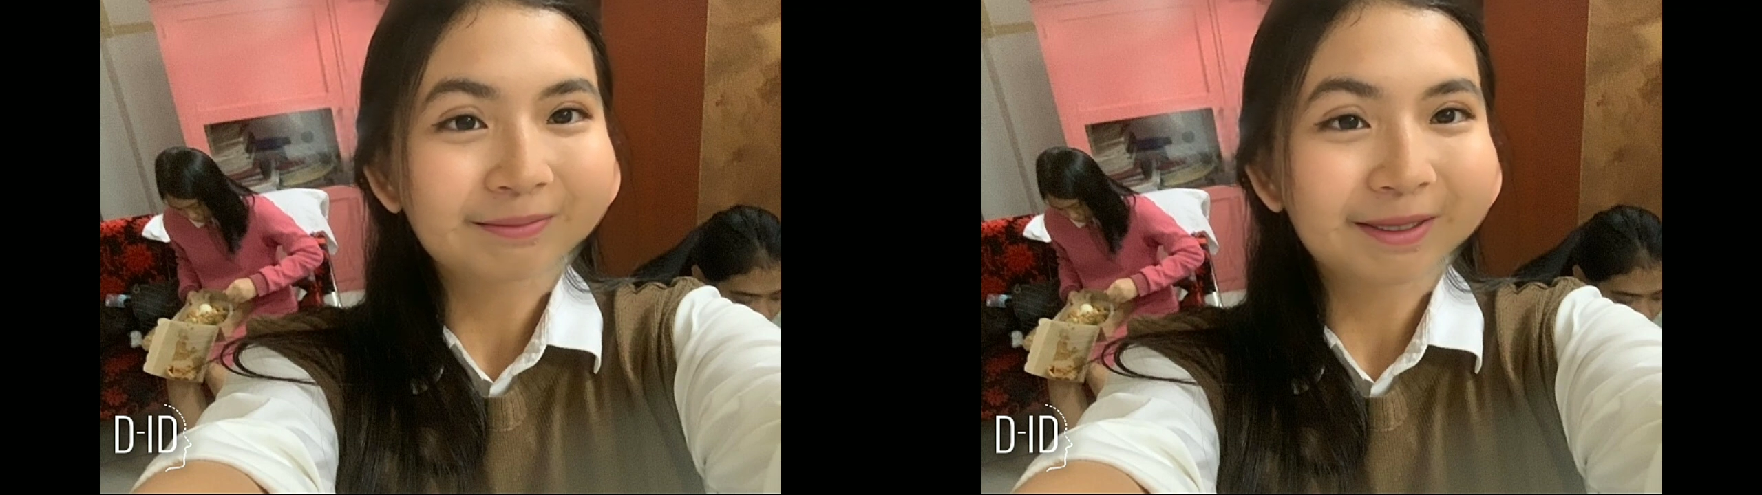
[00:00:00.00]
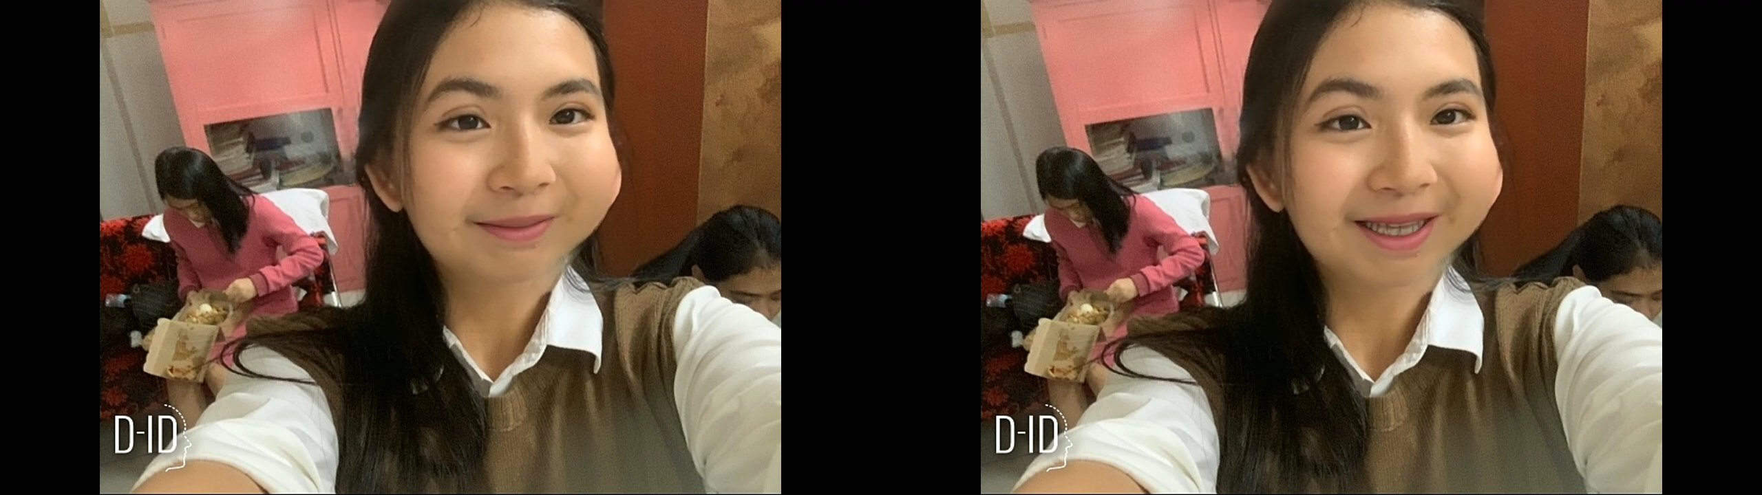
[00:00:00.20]

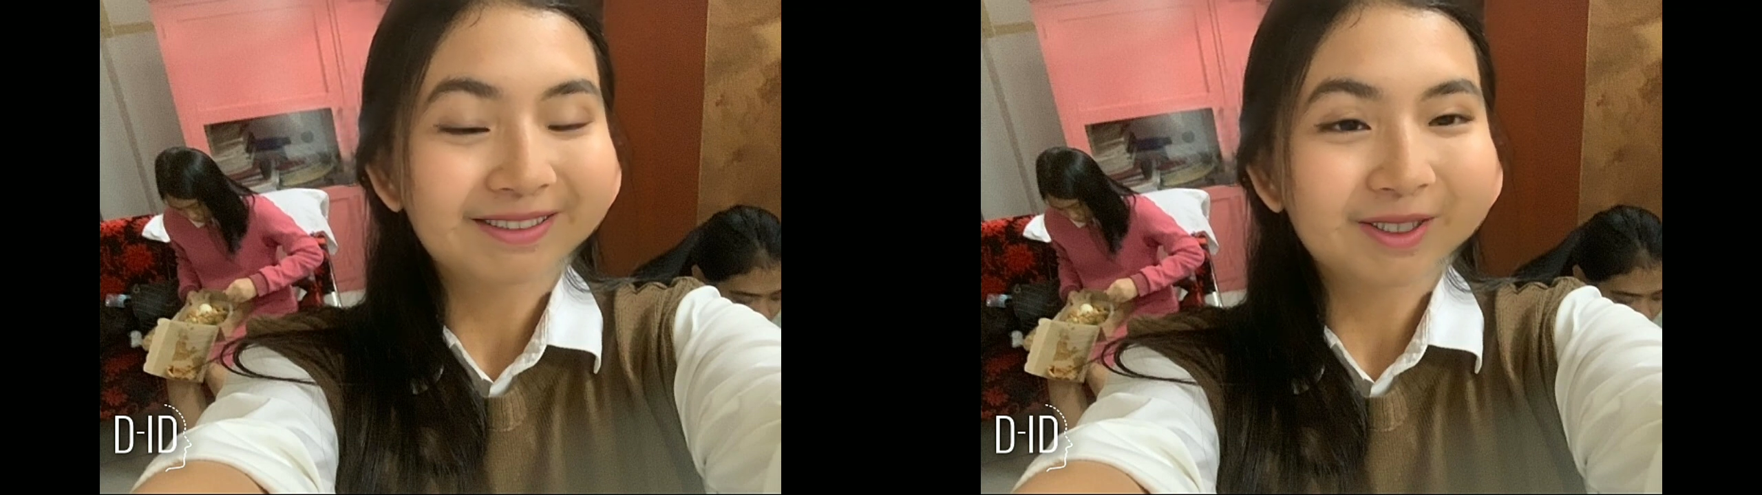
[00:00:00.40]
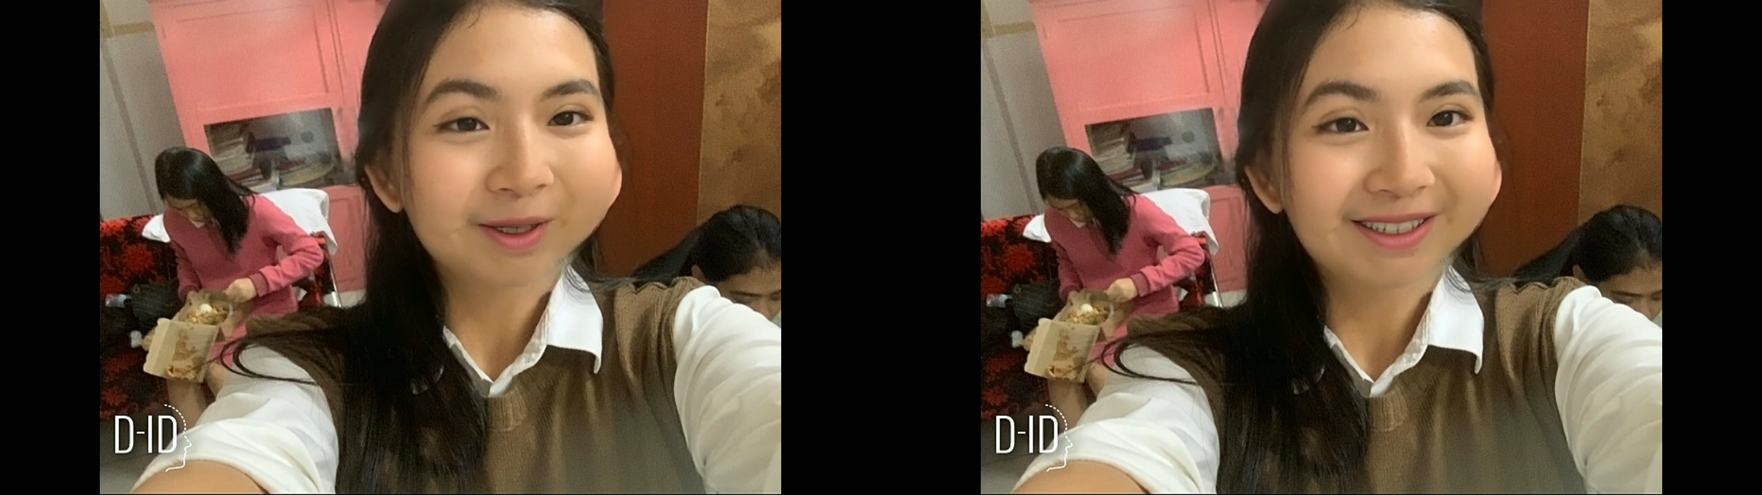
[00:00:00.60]

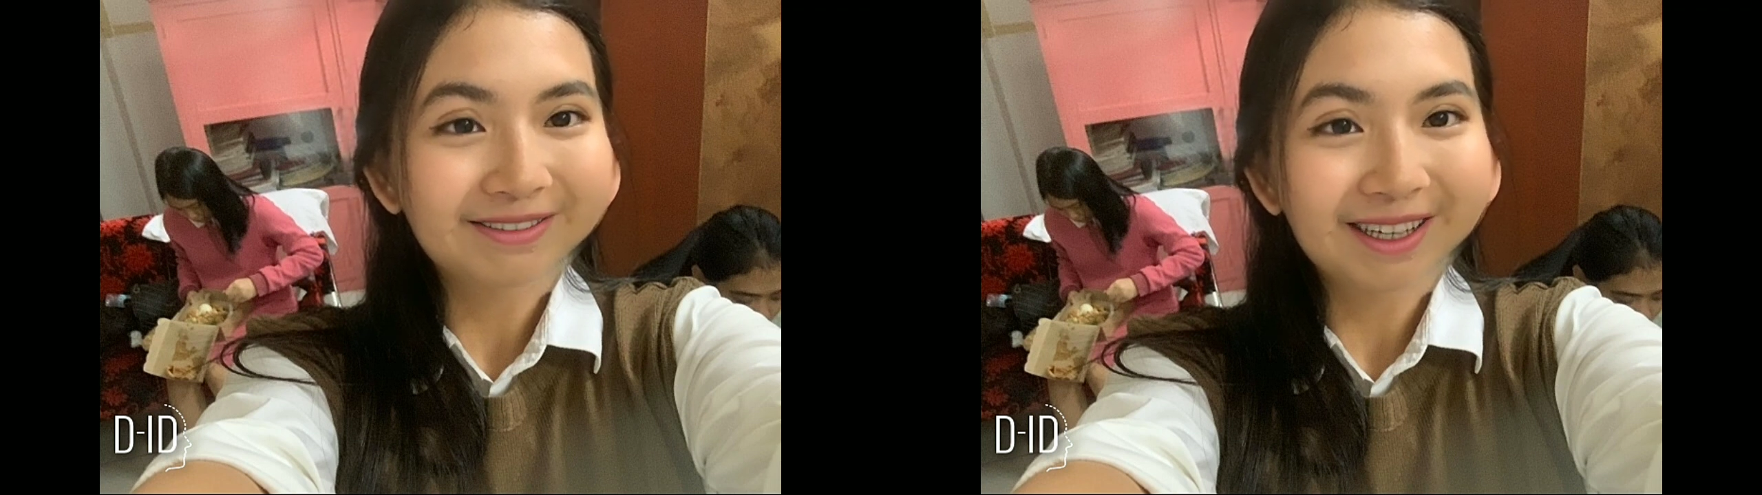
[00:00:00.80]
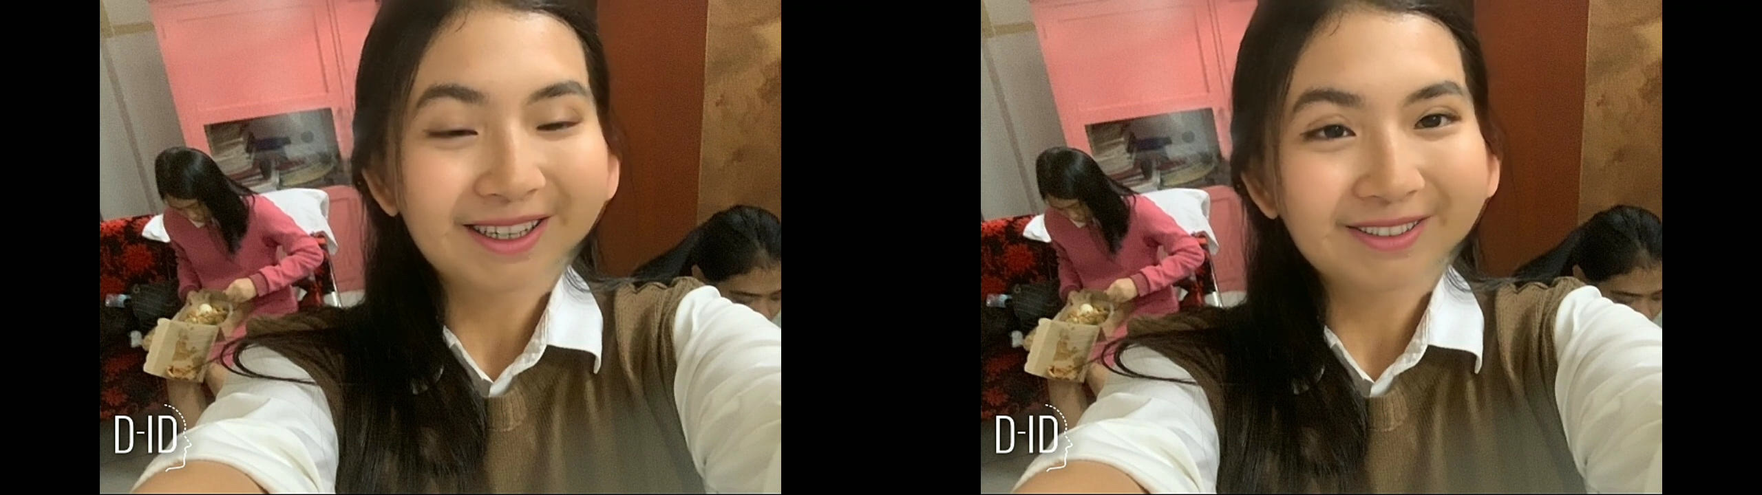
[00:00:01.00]
minimizing
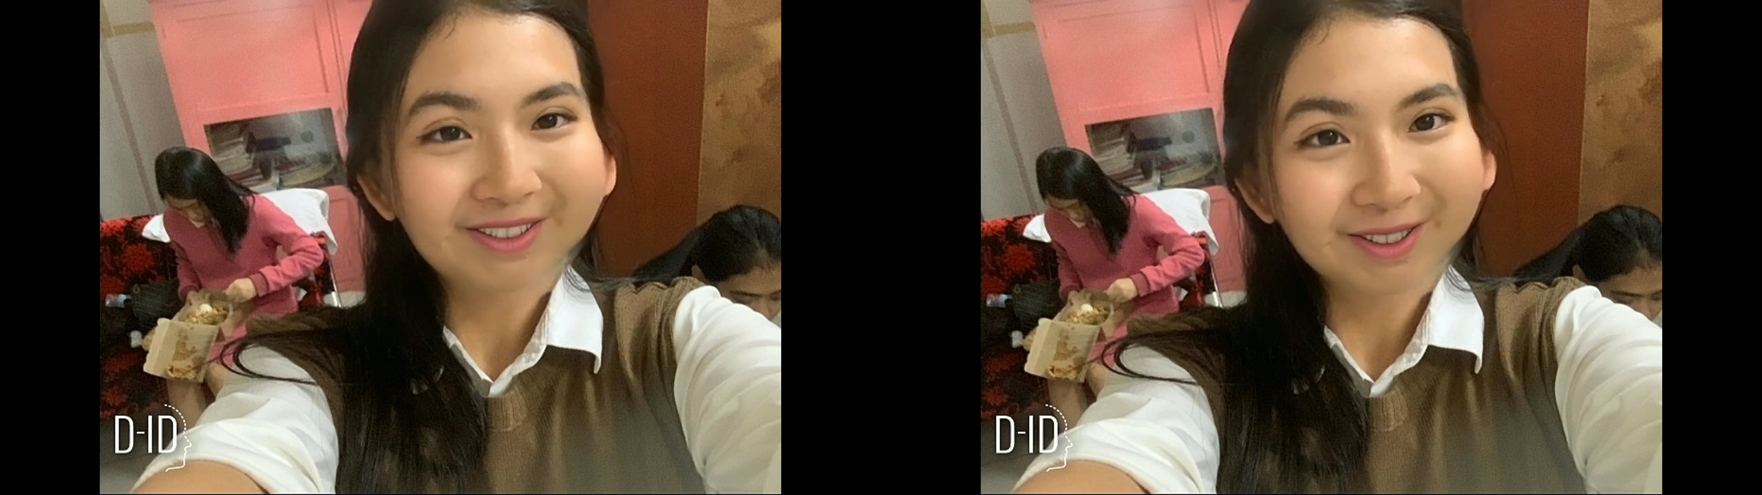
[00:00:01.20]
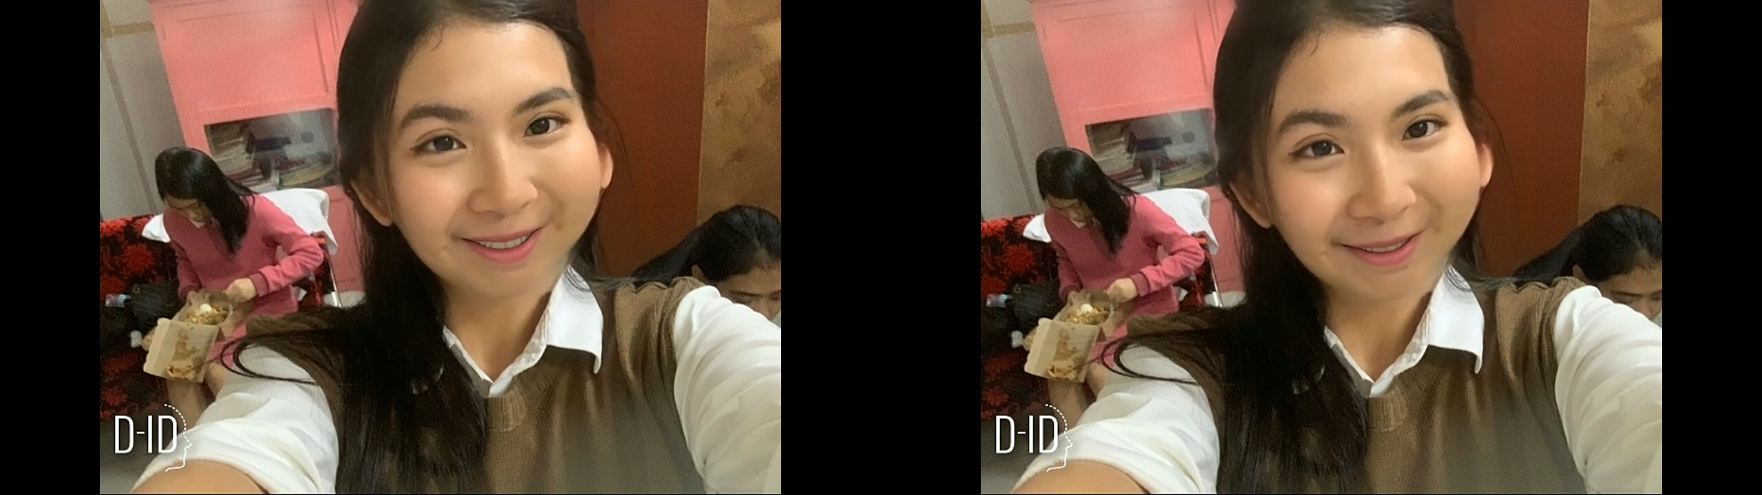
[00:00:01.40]
waste and
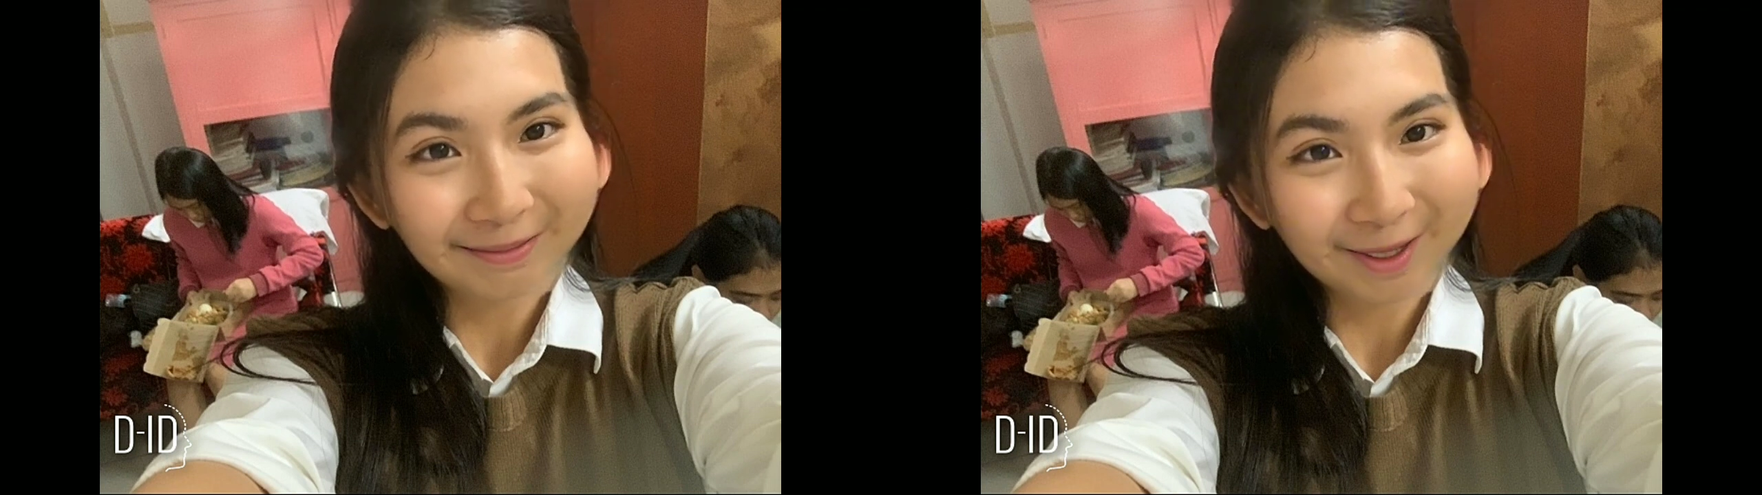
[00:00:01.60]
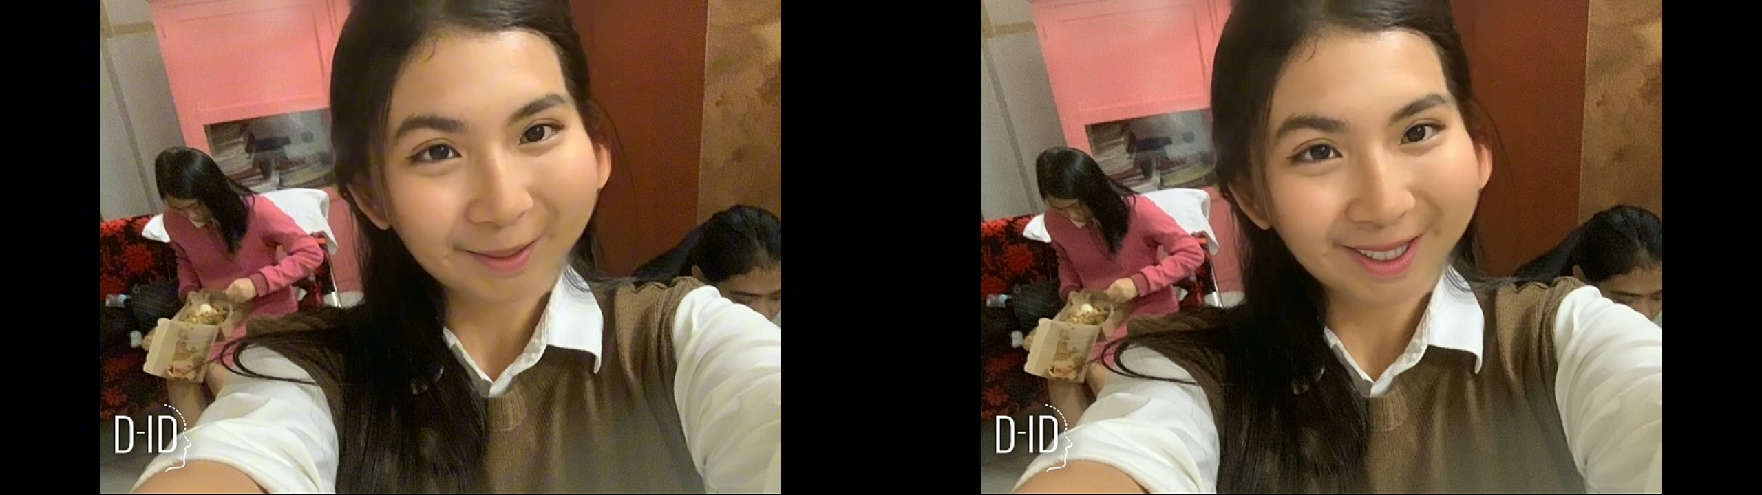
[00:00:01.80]
ensuring that
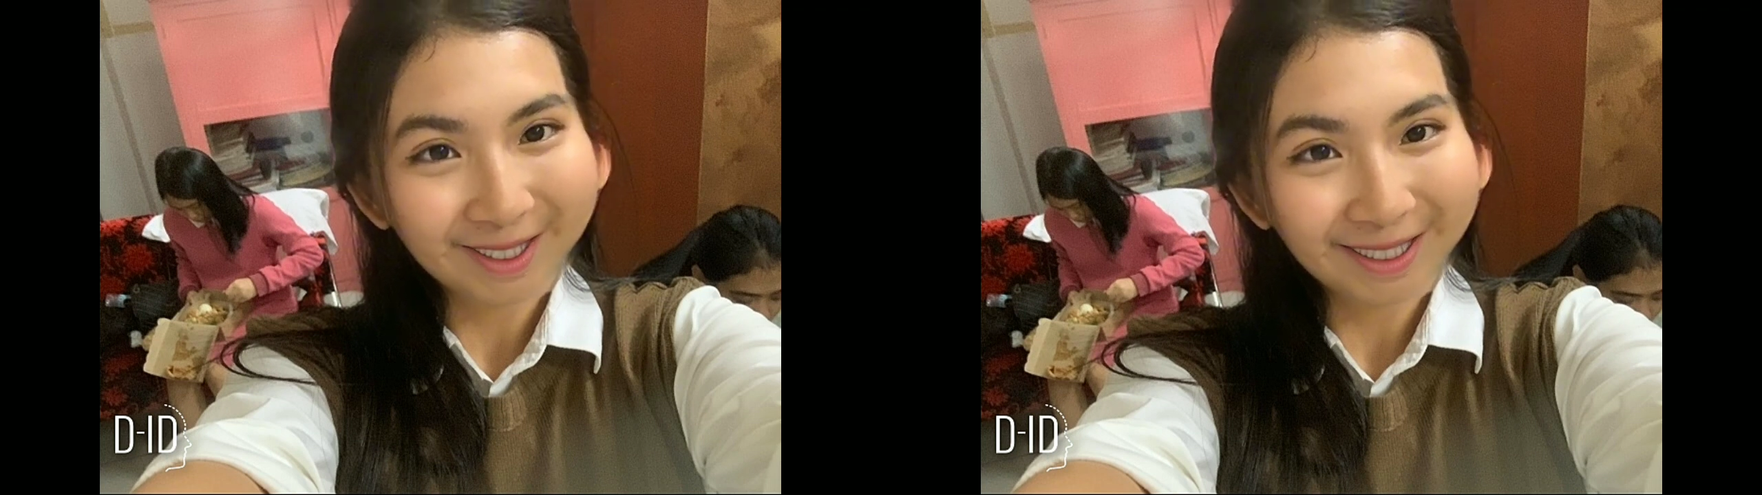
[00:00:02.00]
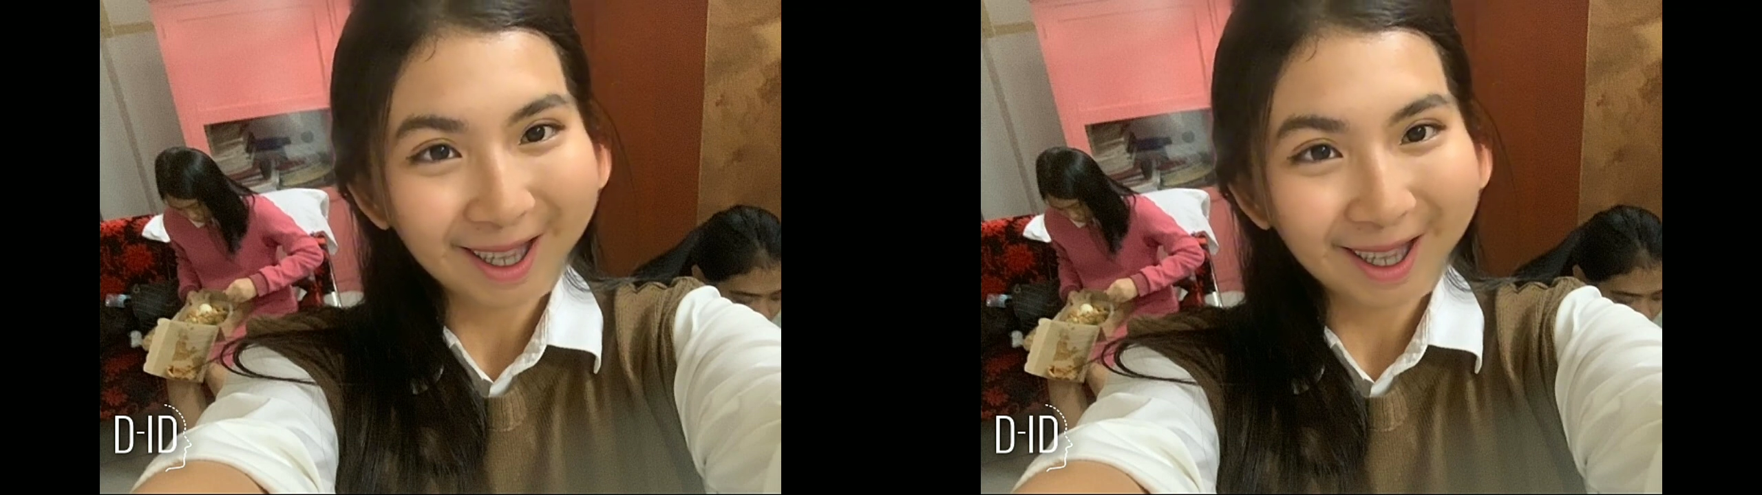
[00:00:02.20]
food reaches